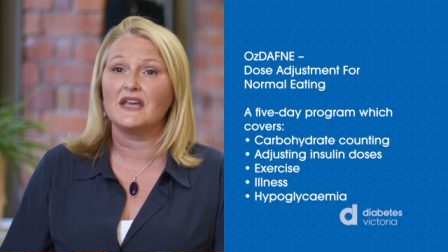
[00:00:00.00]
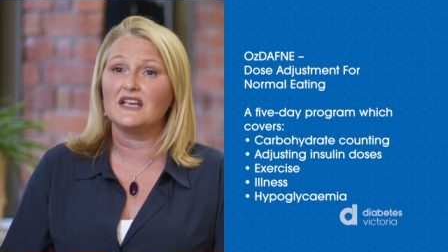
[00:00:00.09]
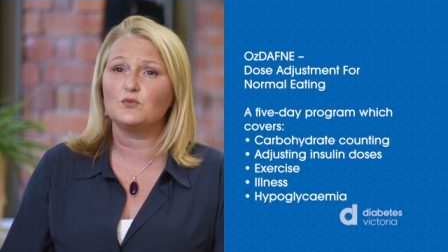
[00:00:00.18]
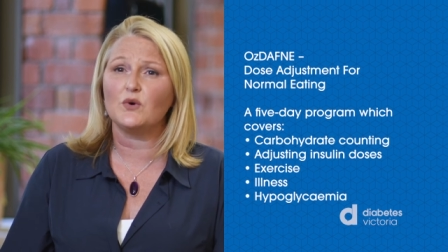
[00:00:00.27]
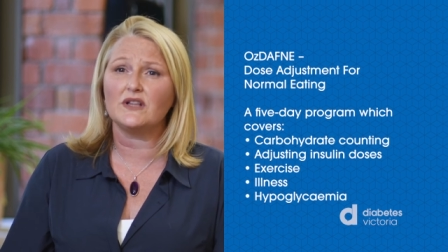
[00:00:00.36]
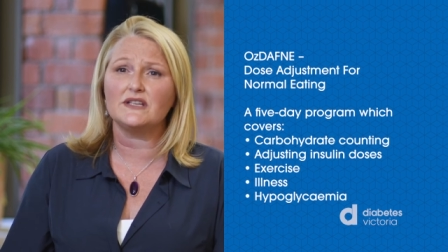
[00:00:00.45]

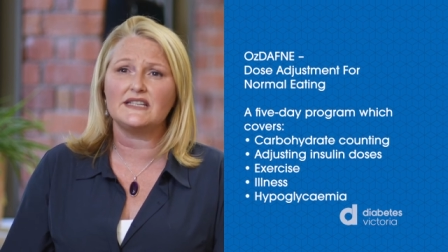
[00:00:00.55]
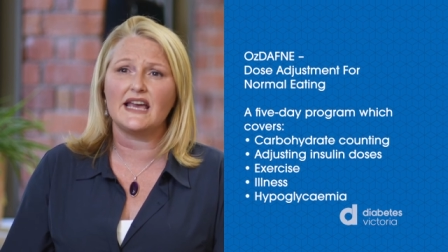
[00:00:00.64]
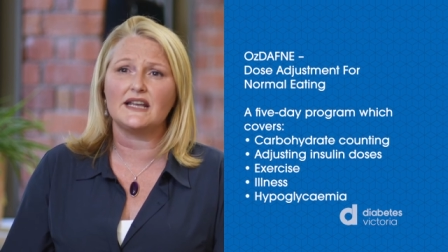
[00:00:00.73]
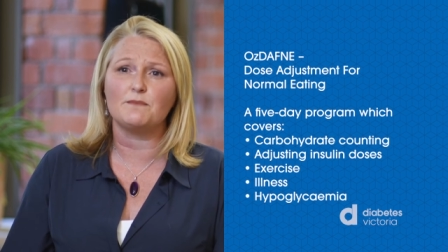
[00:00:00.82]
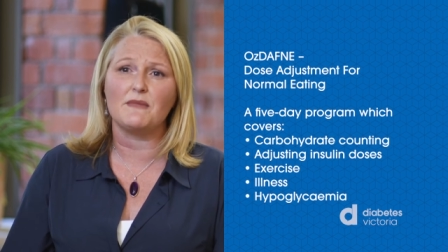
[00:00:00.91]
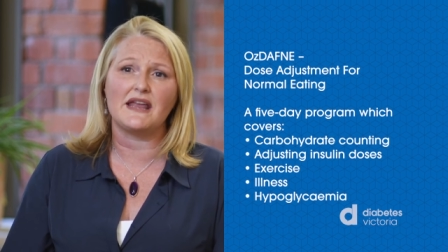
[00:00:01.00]
as well as how
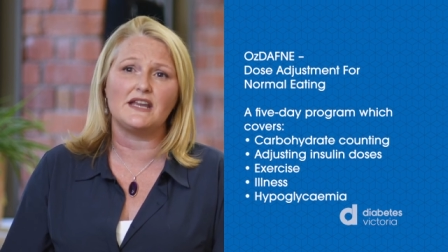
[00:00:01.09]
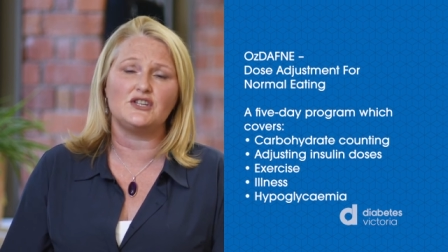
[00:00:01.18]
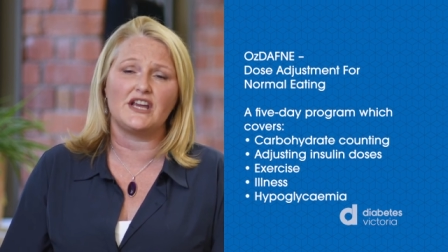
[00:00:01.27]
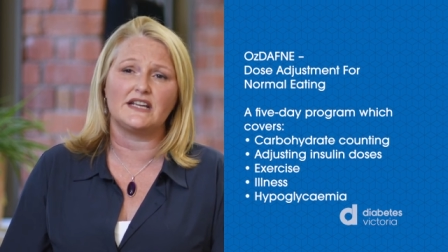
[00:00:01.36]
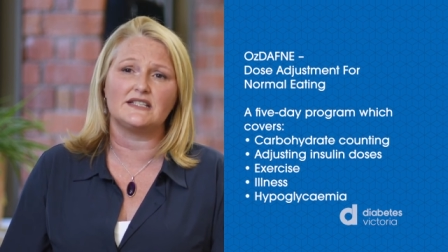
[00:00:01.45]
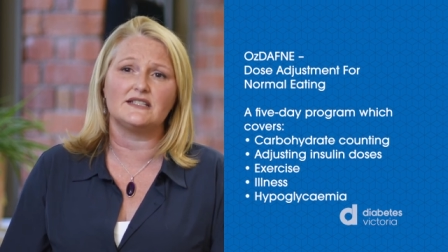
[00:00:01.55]
to manage
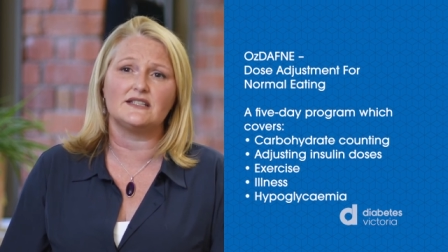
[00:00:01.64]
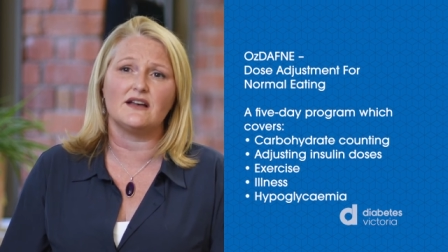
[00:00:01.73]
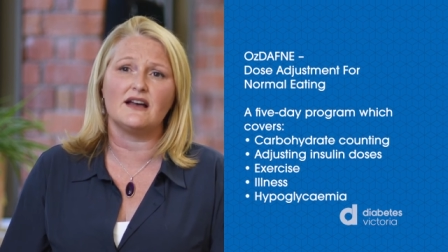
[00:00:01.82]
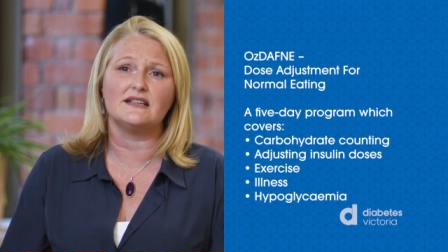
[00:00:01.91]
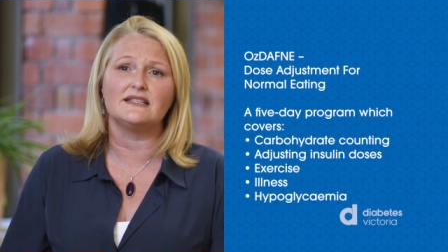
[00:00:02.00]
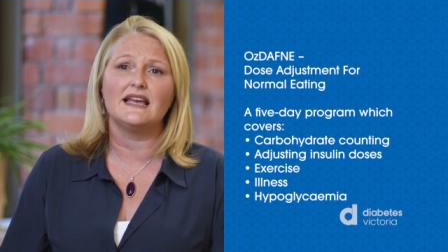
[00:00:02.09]

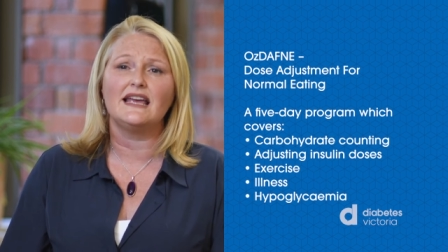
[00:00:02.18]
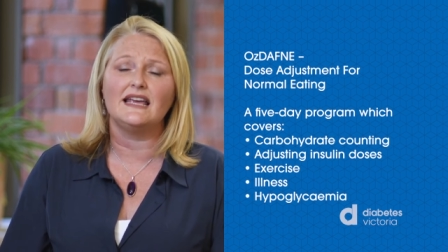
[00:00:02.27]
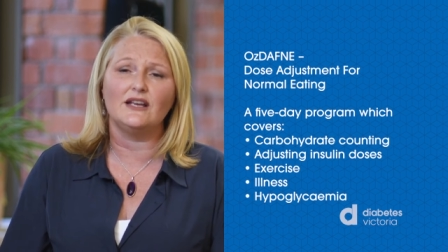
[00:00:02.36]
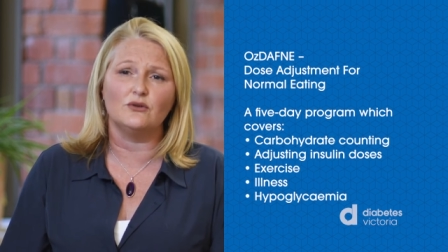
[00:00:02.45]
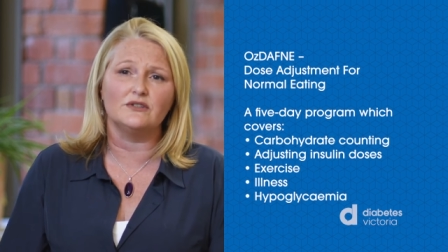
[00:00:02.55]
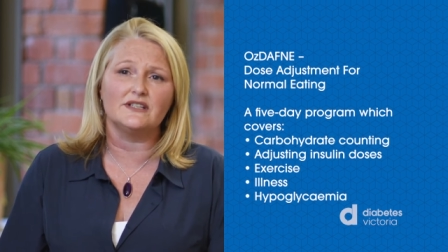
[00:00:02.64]
exercise,
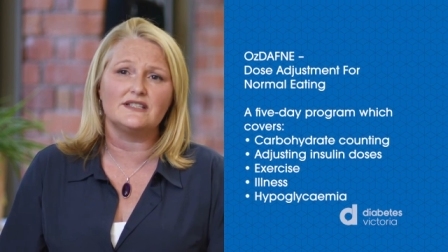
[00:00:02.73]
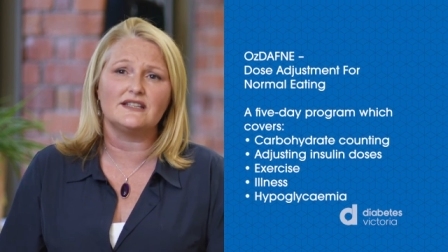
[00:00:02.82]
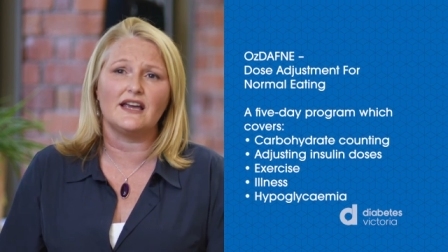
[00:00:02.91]
illness